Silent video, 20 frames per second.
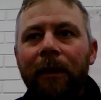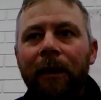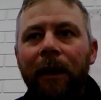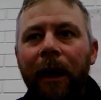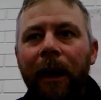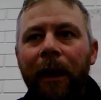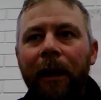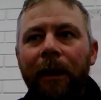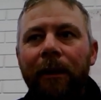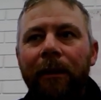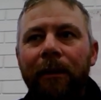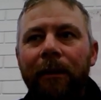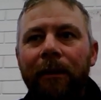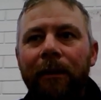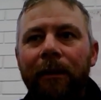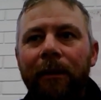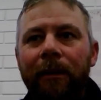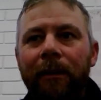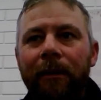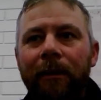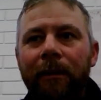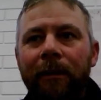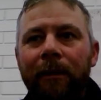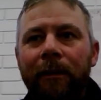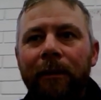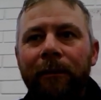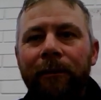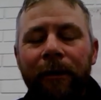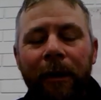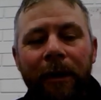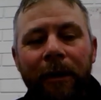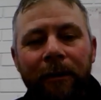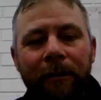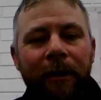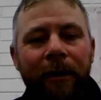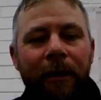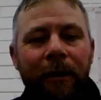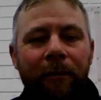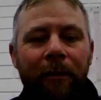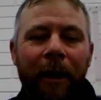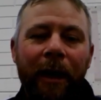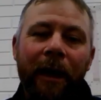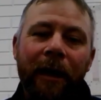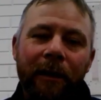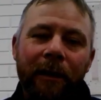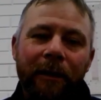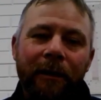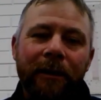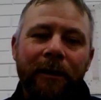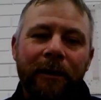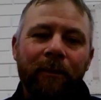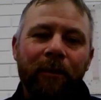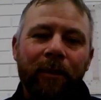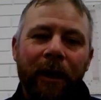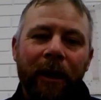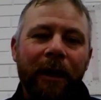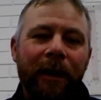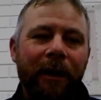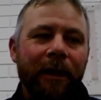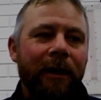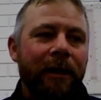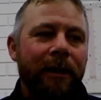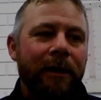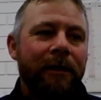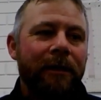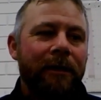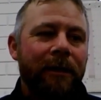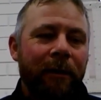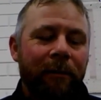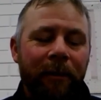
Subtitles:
And the funny thing about it is the break is